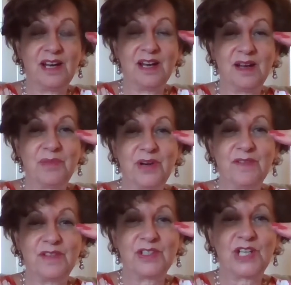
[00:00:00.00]
point of
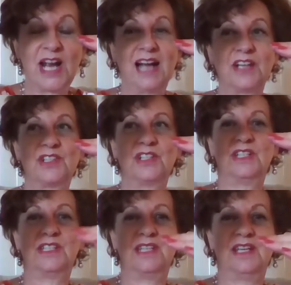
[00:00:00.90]
attraction
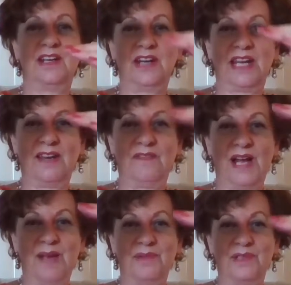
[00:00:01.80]
is here at
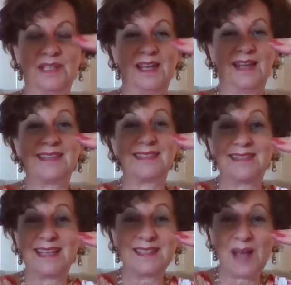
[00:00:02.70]
85%.
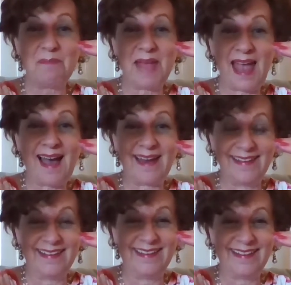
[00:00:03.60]
That's not bad.
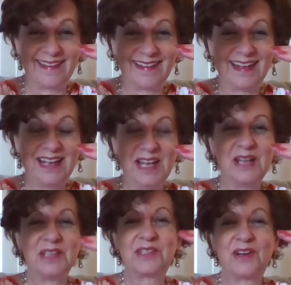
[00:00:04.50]

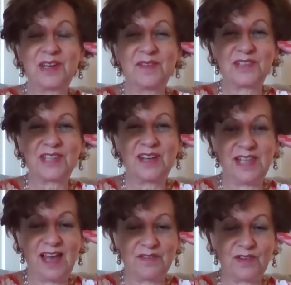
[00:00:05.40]
So give yourself a
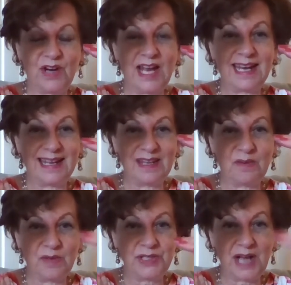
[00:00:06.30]
lot of credit, and then
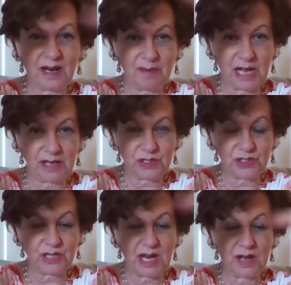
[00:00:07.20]
we'll talk about
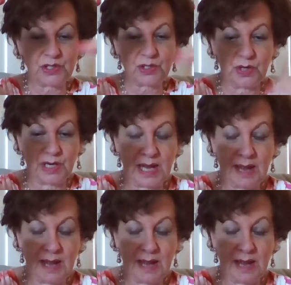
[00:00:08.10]
how to shore it up.